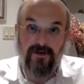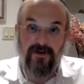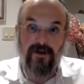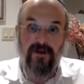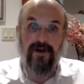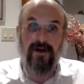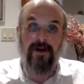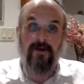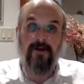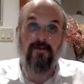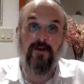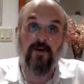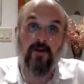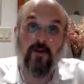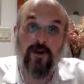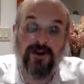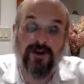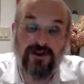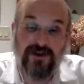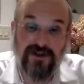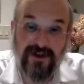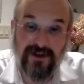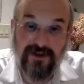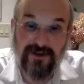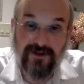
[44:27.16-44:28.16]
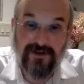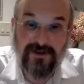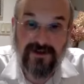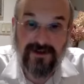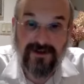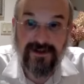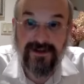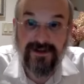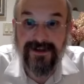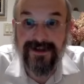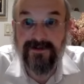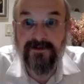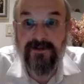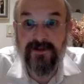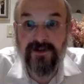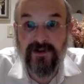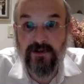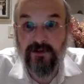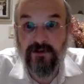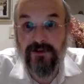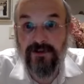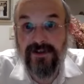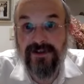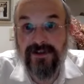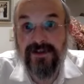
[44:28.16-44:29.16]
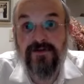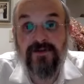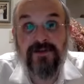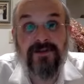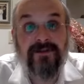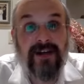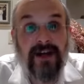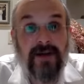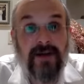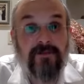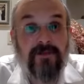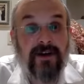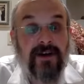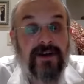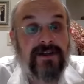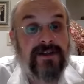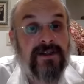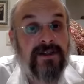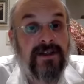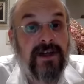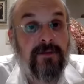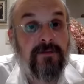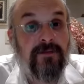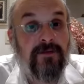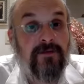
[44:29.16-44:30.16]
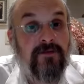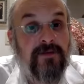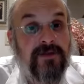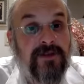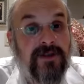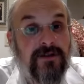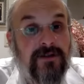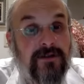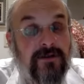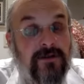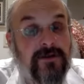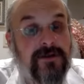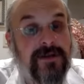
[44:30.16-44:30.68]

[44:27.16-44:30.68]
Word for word: Um, but the question is, each material needs a different type because of the type of material.